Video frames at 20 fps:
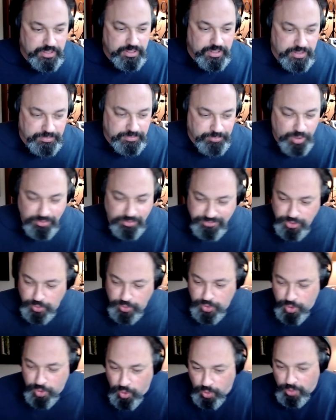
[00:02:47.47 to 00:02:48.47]
of your
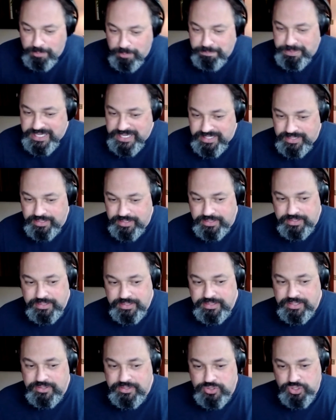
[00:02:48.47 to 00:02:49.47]
core business,
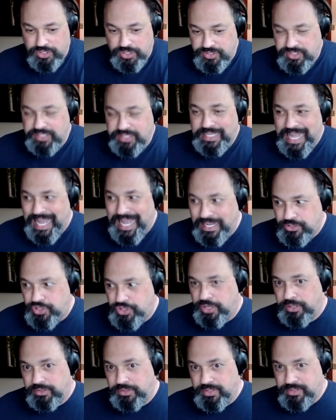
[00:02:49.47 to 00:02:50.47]
this is just an
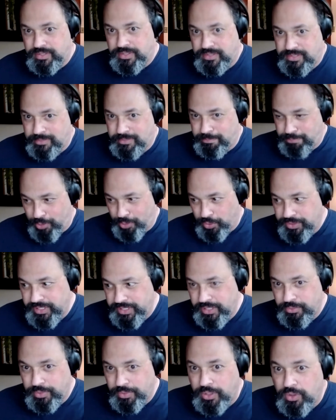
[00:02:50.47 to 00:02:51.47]
adjunct, it's a
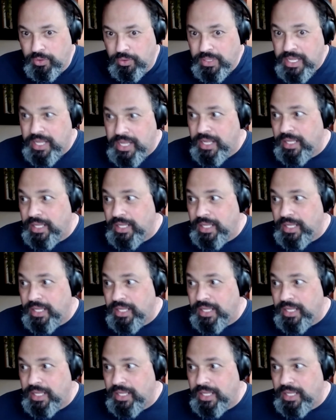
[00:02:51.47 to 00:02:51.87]
supporting role,